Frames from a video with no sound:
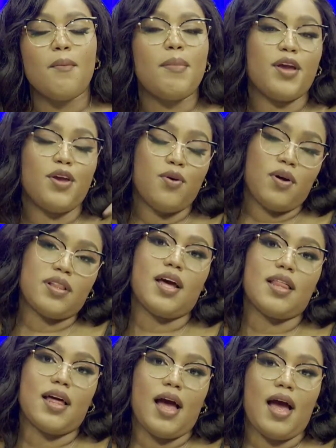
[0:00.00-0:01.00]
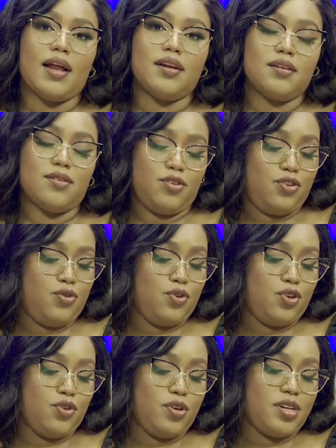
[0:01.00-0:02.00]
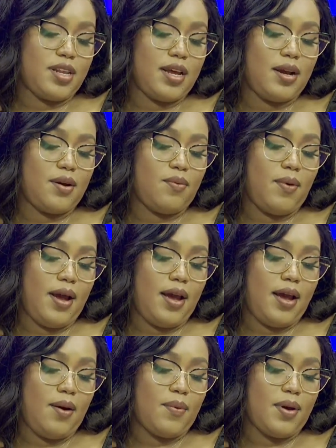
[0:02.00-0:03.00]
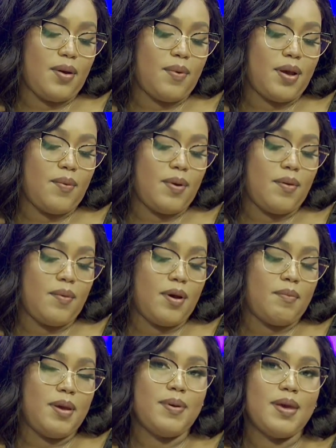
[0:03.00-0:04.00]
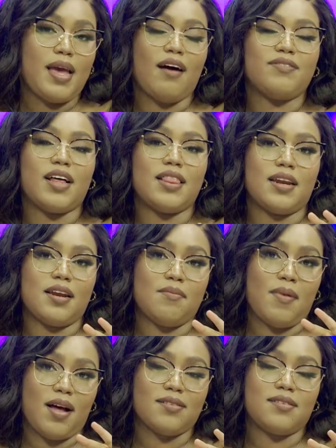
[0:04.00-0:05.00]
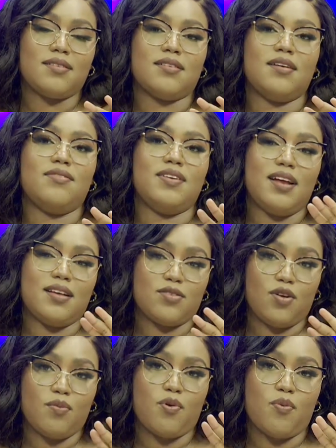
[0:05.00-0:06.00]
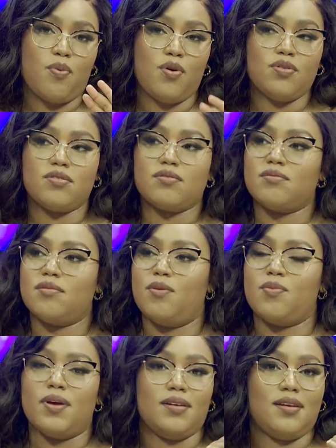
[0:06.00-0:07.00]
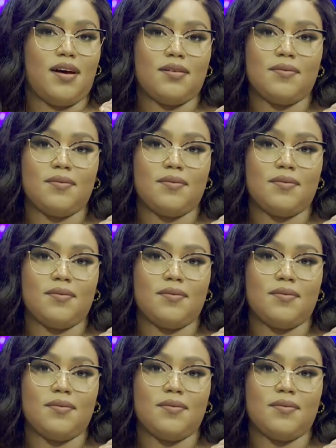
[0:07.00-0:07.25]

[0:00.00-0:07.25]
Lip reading: But you, on the other hand, you're just like, wait. Maybe after 3 months, if he does not propose, we are done.